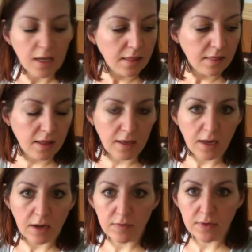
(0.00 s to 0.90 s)
Then
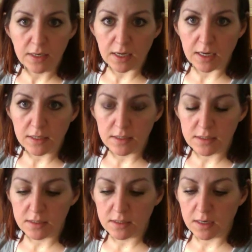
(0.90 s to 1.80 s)
I would
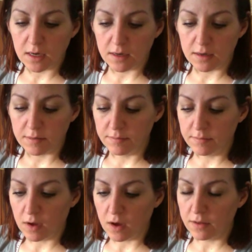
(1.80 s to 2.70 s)
get
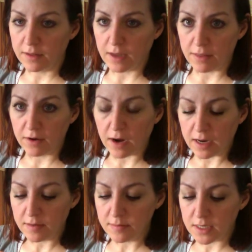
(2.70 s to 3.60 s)
all the other
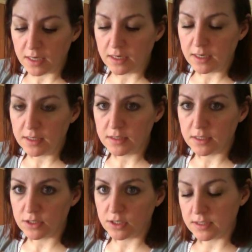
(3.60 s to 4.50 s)
items that I need,
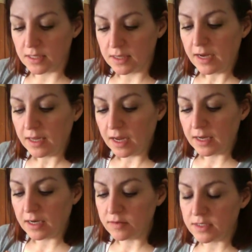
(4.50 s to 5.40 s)
such as the
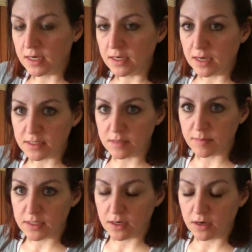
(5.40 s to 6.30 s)
lidocaine. I would set it next to
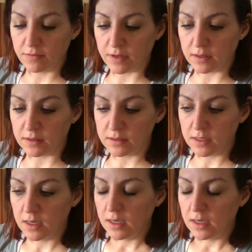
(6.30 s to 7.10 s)
my sterile field.